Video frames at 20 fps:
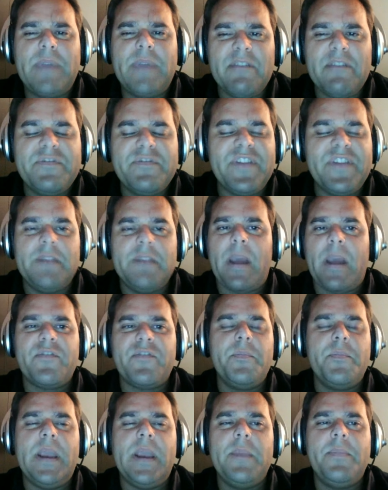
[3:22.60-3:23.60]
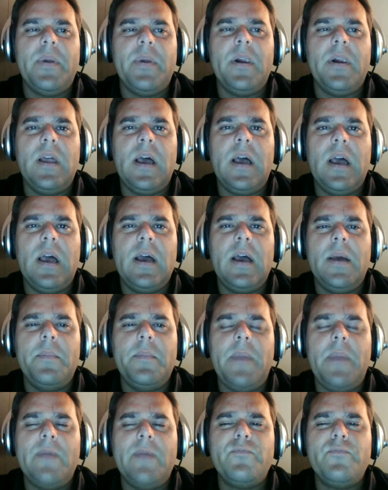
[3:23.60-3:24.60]
feedback from people,
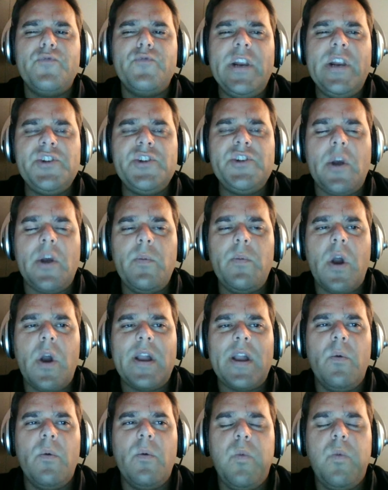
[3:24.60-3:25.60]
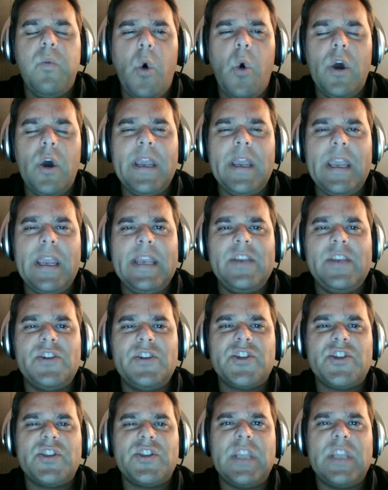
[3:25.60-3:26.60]
and really try and work out what
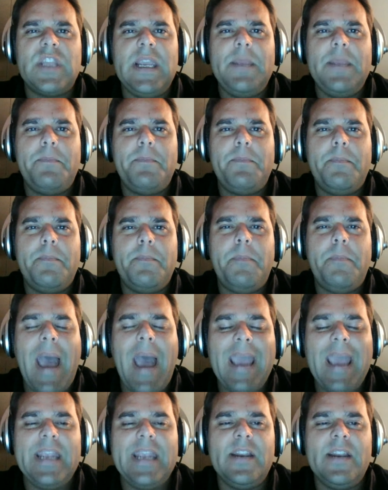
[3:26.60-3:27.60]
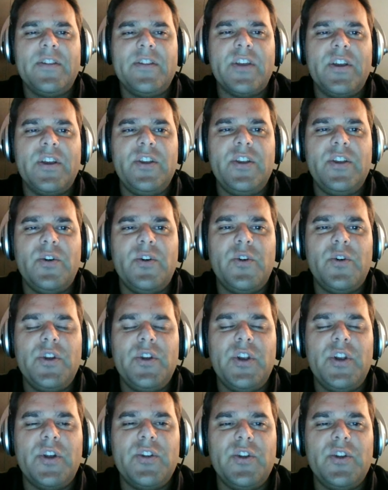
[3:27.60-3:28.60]
is the pain that
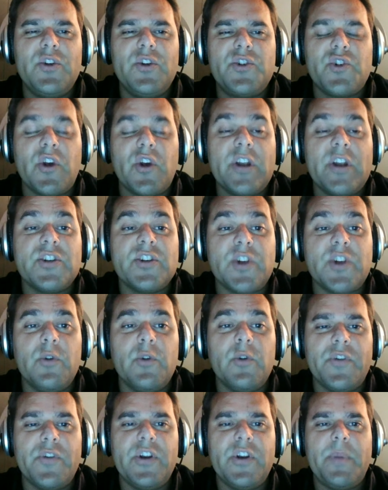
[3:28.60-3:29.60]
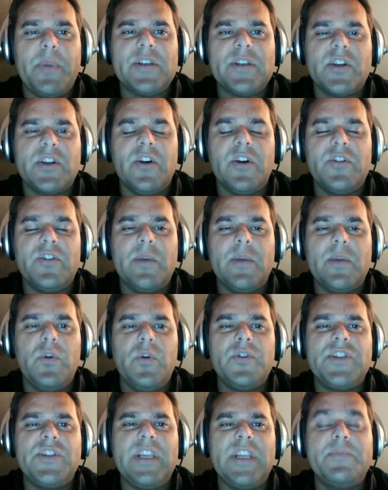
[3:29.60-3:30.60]
you're trying to solve in your piece of content.
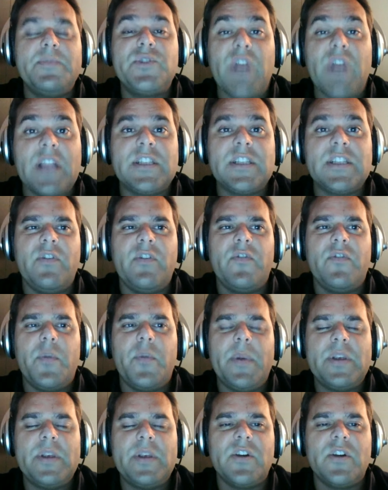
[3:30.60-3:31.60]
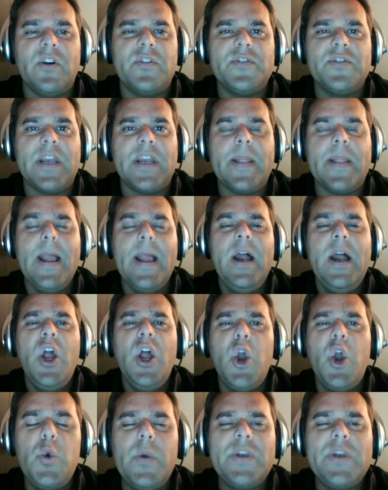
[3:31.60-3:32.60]
What's the objective of your piece of content?
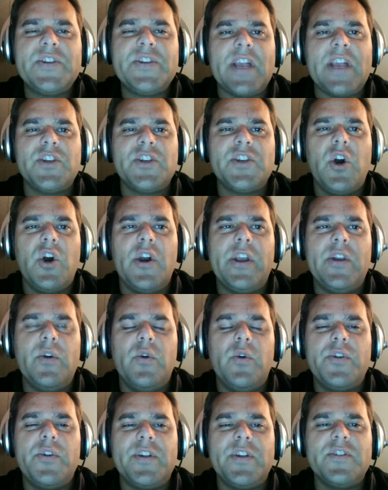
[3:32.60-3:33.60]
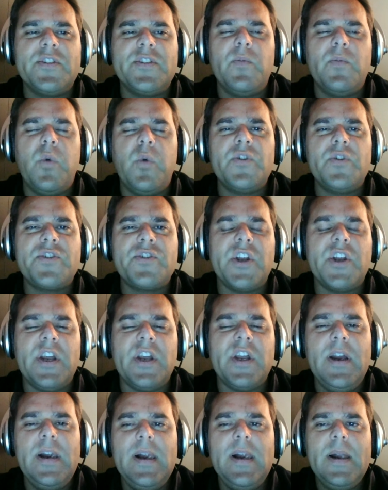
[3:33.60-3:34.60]
Who is that target audience, and what's
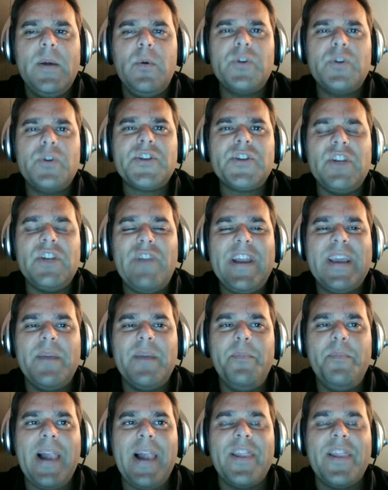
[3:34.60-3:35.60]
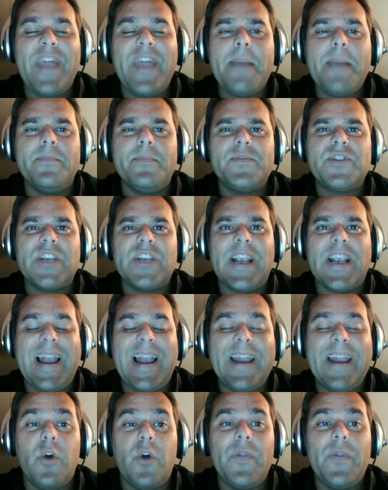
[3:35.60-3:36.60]
gonna really compel them to
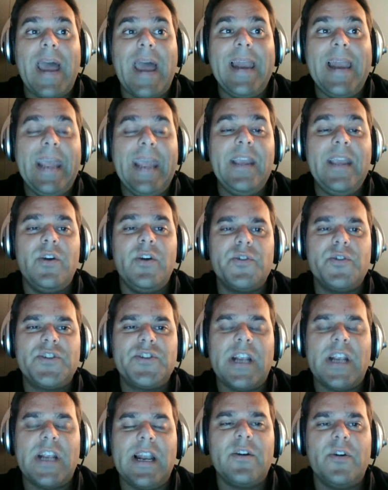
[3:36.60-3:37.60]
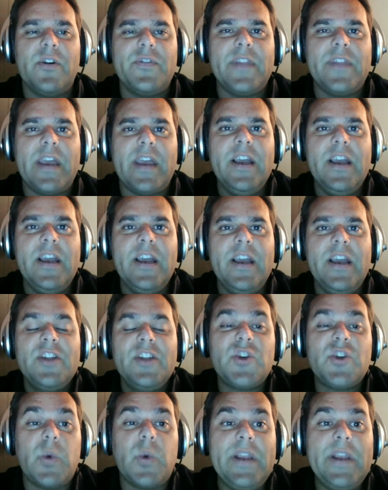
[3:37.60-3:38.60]
click on that link or to click on that
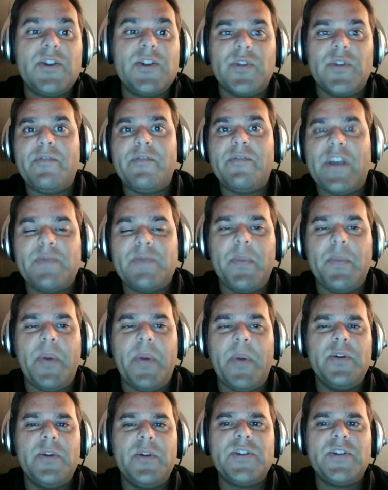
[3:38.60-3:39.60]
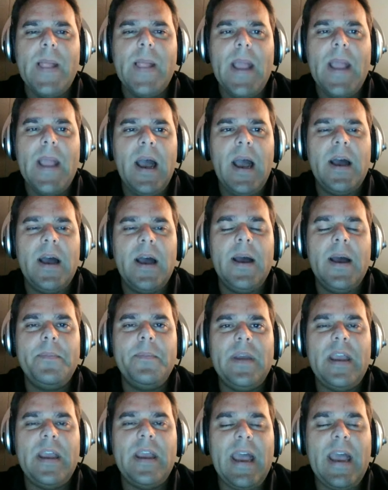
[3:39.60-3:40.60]
tweet or that Facebook post?
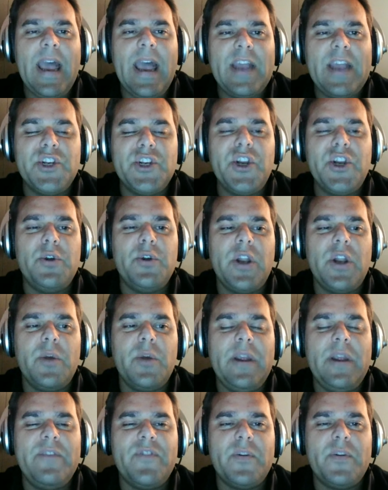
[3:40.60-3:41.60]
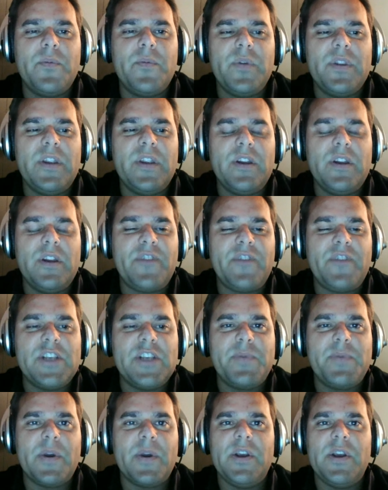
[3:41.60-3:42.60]
As even with
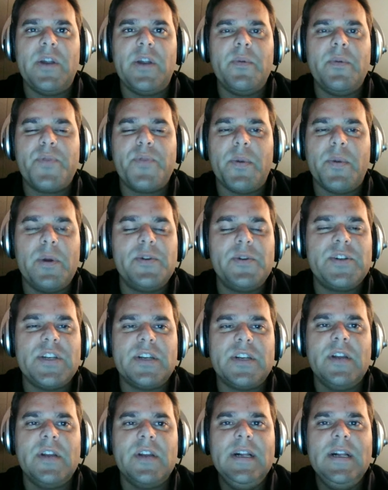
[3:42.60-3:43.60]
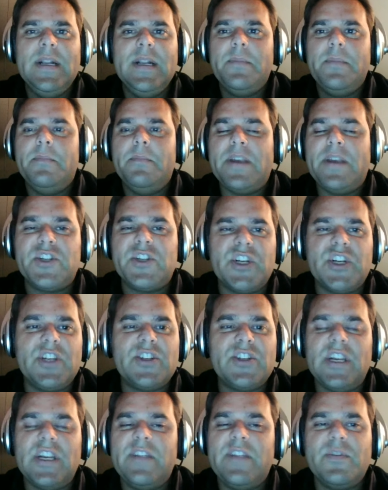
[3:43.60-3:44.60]
Facebook, and promoted
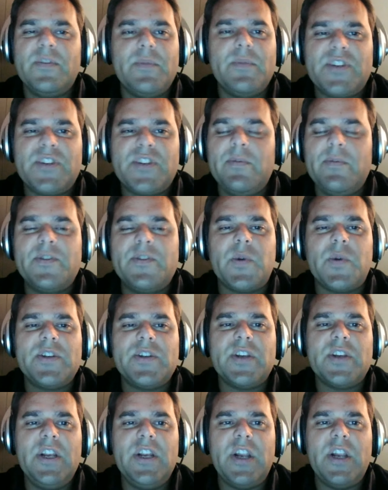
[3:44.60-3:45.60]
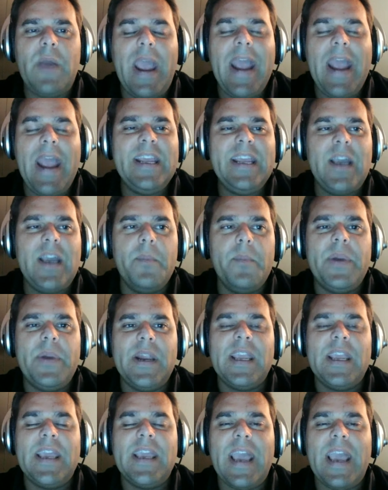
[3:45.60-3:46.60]
messages, and even the same with Twitter. Any
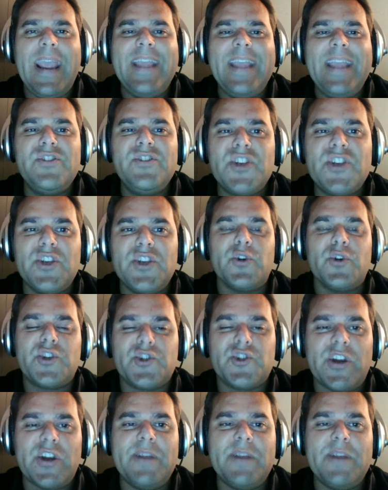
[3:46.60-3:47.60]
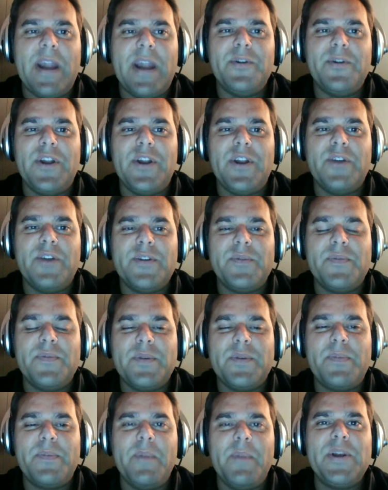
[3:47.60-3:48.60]
company can get into your stream now.
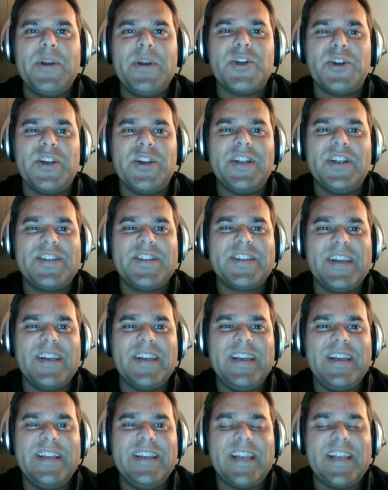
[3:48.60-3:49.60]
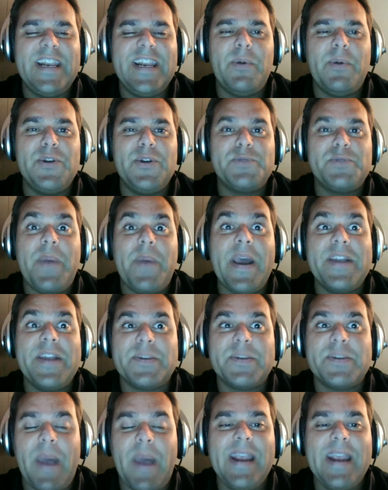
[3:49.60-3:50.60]
The permission is anyone who's prepared
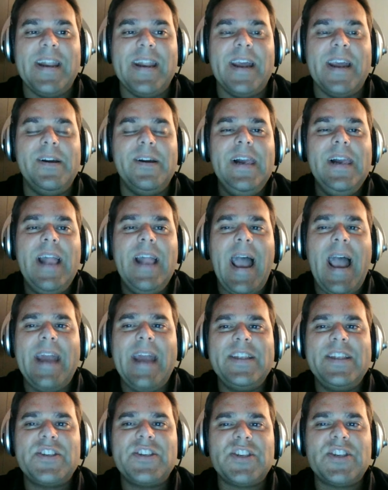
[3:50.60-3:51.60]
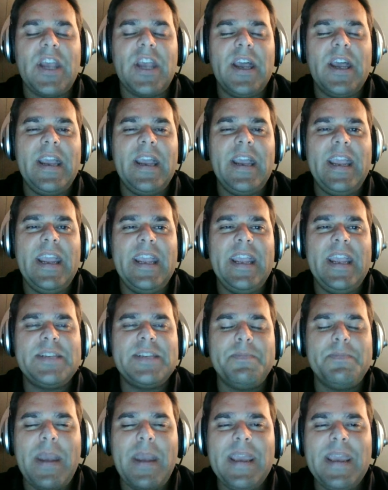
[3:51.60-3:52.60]
to pay now, and it's
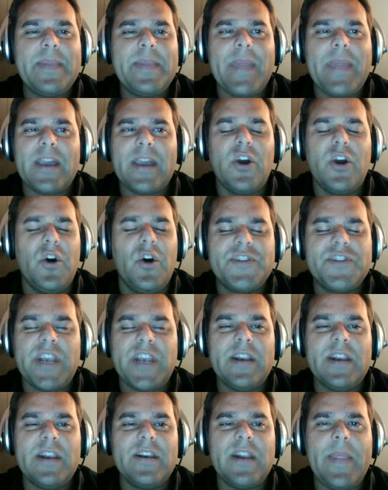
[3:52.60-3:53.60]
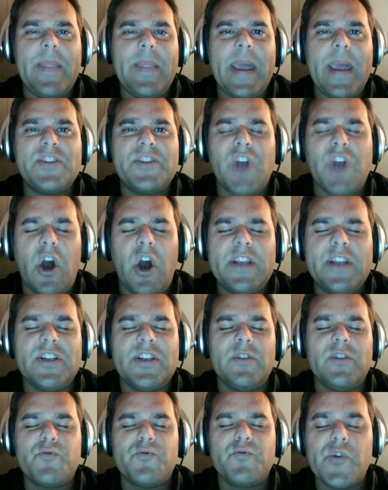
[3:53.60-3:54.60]
making that content and that
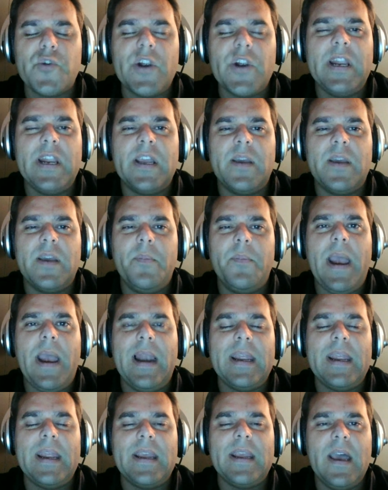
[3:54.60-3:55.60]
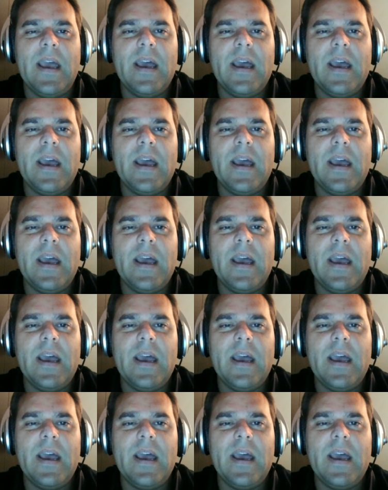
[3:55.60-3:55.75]
title really compelling.